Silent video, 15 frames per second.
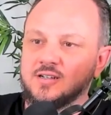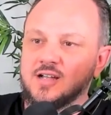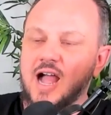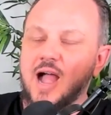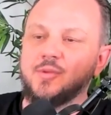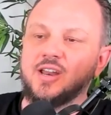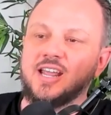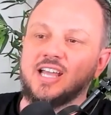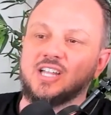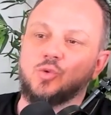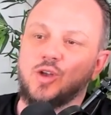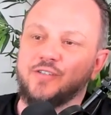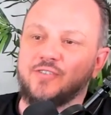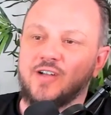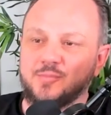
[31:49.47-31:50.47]
I'm going to mm. get
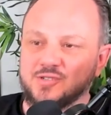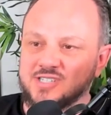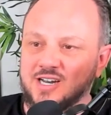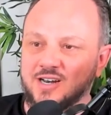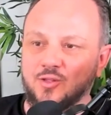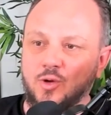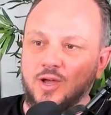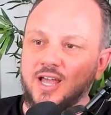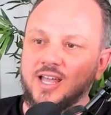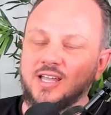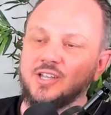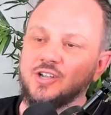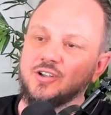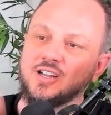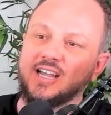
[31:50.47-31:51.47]
25% of the way.
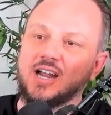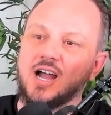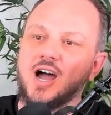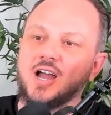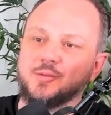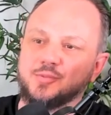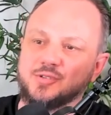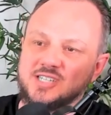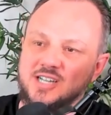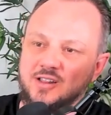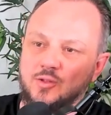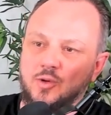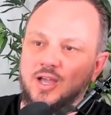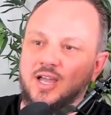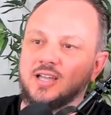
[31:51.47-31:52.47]
You're going to get 100% of
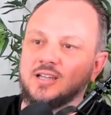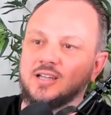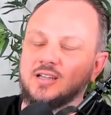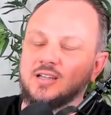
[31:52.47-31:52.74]
the way.